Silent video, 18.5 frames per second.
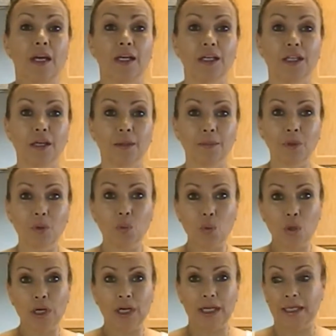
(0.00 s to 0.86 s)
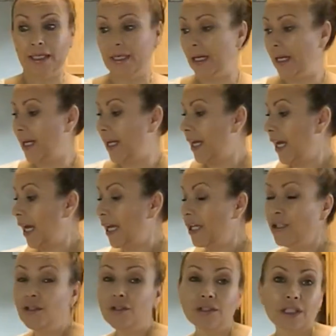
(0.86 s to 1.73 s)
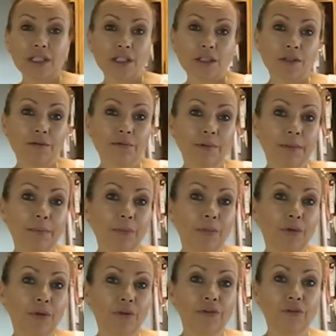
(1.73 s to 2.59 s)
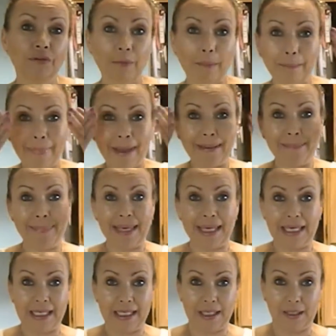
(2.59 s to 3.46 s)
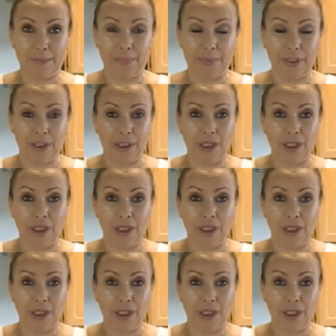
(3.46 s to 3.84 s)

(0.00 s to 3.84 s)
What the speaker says: Number 1, I use it to remove my makeup.